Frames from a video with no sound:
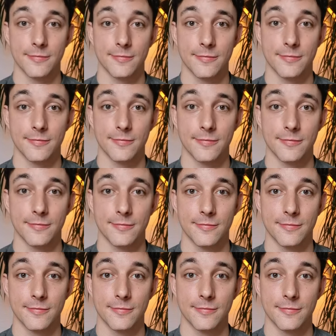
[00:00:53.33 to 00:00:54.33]

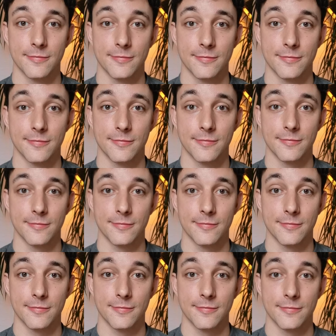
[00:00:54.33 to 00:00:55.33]

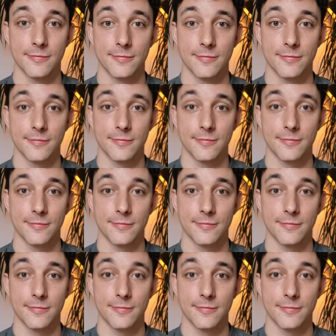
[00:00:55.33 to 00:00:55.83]
(no one is talking)